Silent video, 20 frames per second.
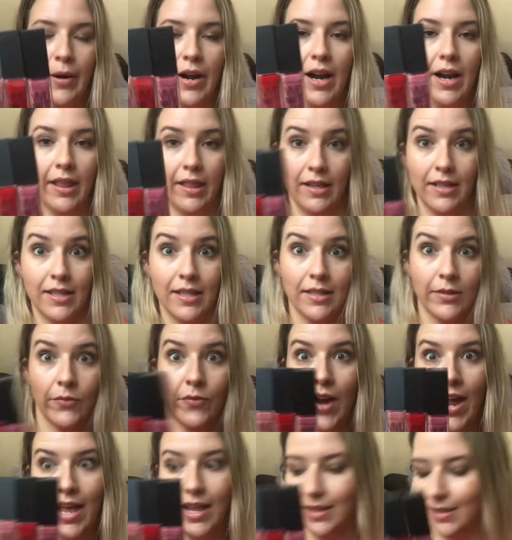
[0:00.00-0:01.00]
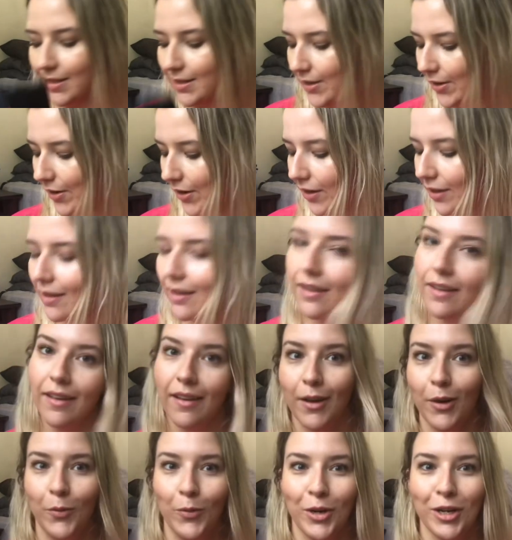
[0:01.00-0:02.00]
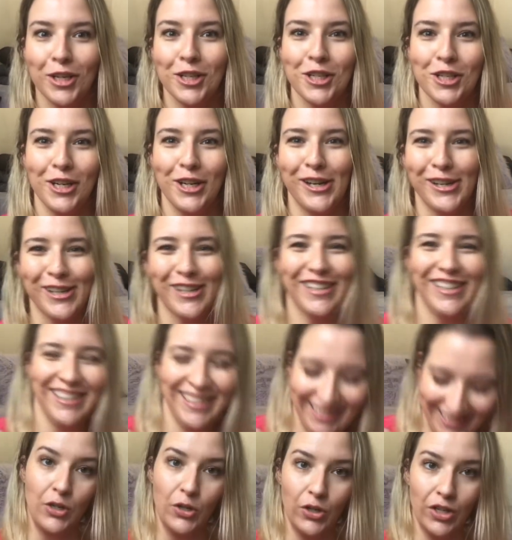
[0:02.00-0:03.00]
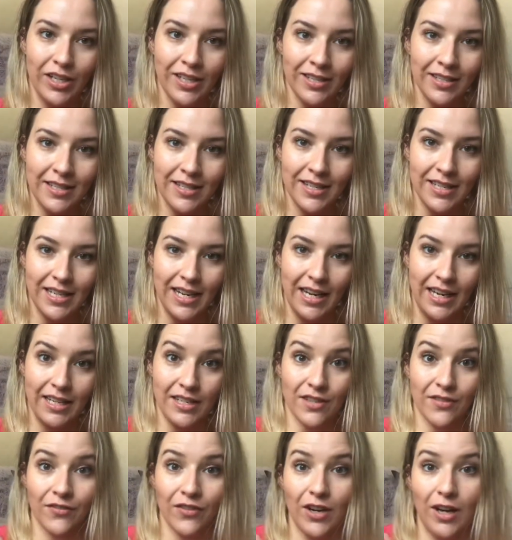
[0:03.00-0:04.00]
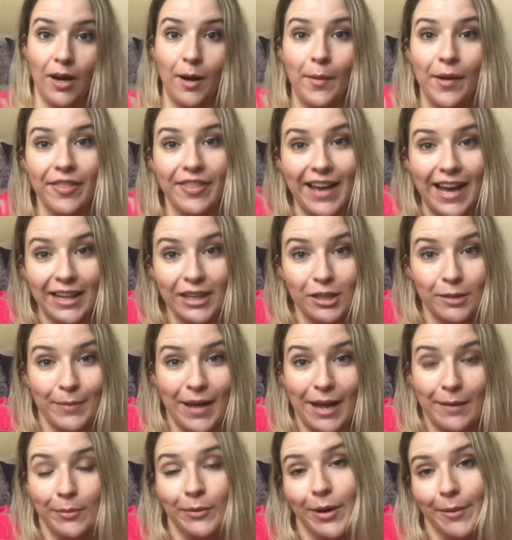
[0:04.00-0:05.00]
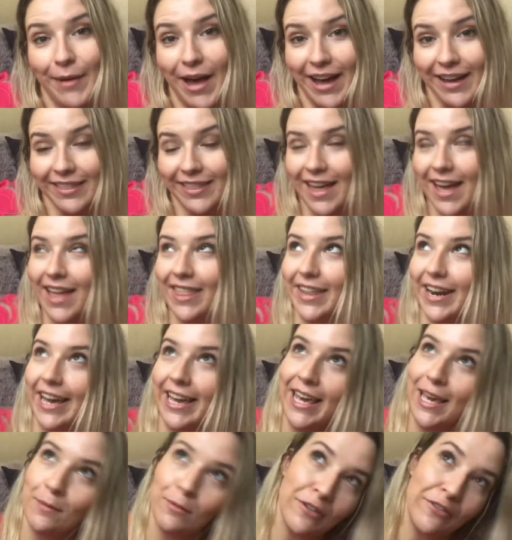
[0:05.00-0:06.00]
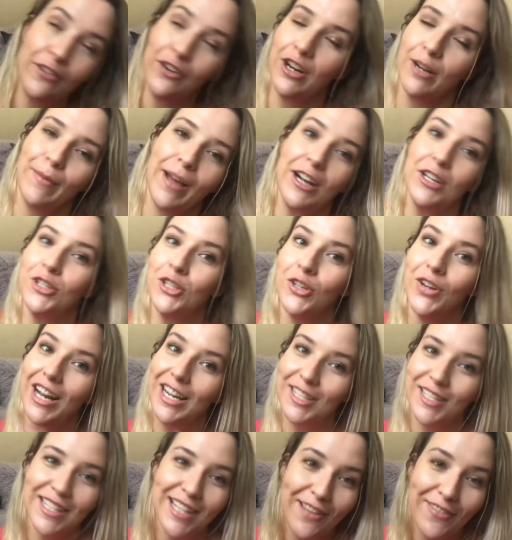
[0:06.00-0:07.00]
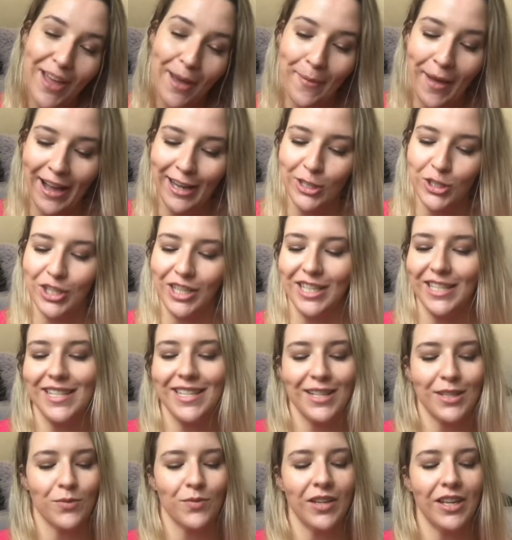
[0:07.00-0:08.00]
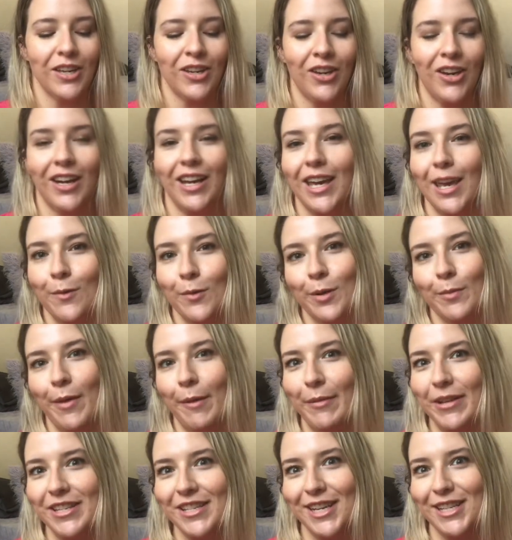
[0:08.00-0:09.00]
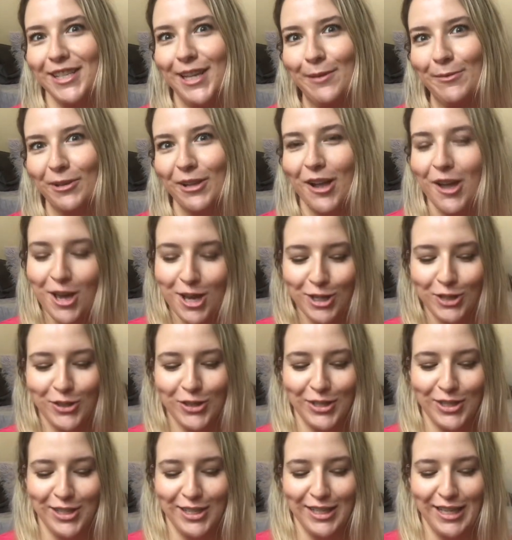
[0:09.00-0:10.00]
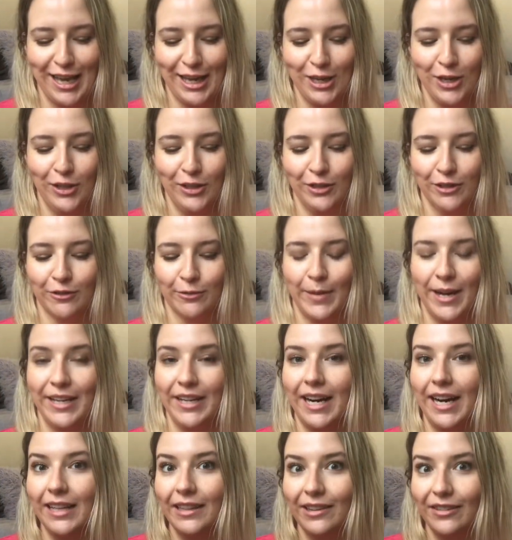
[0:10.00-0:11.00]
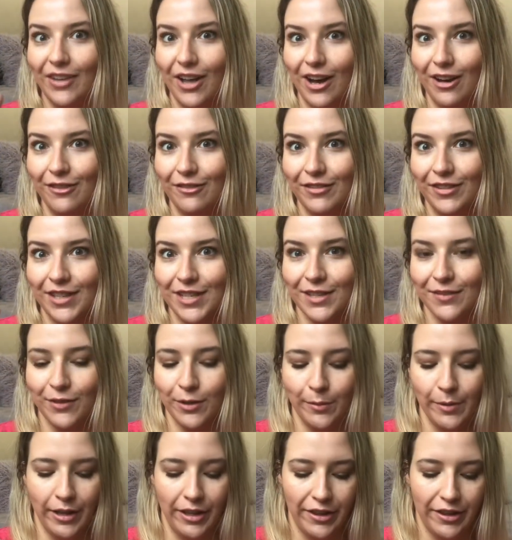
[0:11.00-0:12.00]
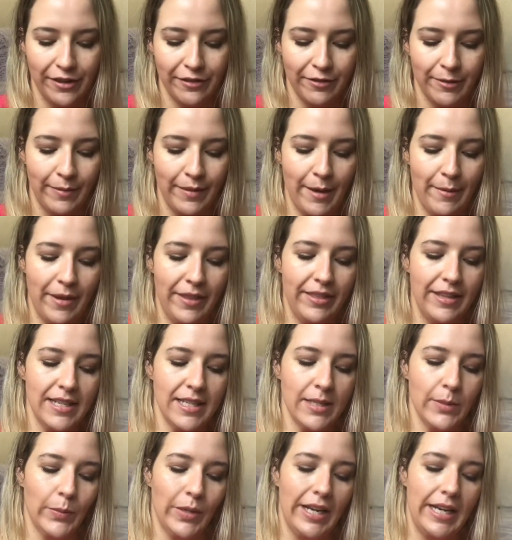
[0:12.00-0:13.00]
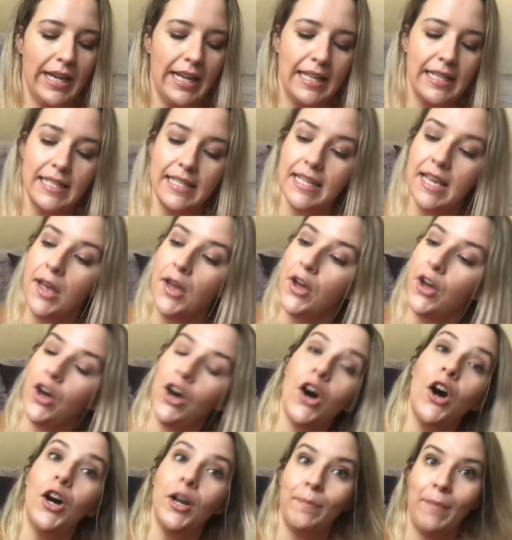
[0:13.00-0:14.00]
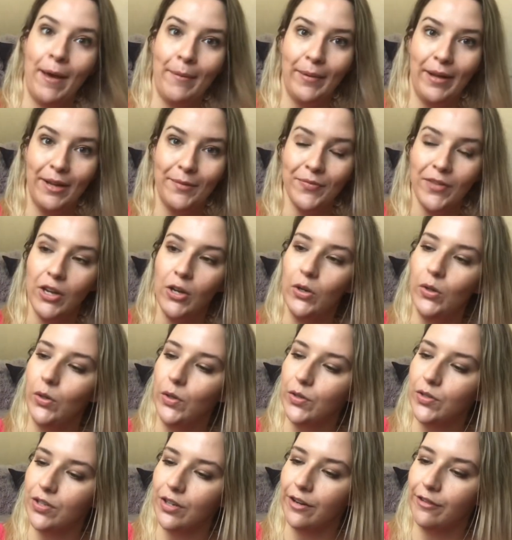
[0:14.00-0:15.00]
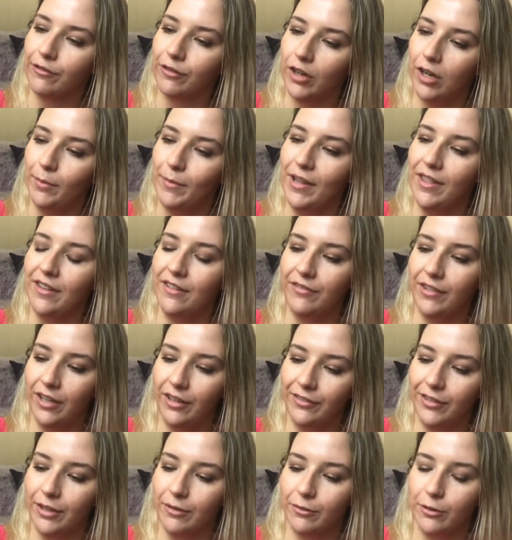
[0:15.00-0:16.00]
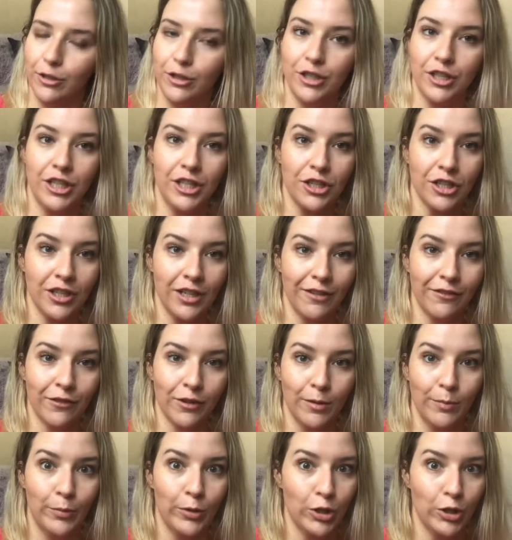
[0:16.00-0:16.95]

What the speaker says: brown, and this is a red. So what a shock. Nudist. It is from that little bad boy back there that I keep referring back to. I just love that packaging. I just think it's really cute. I keep it on my bedside table just as like cute little reminder. I love this formula though from them, and this one is Hot Pepper, also from the Velvet Rouge edition from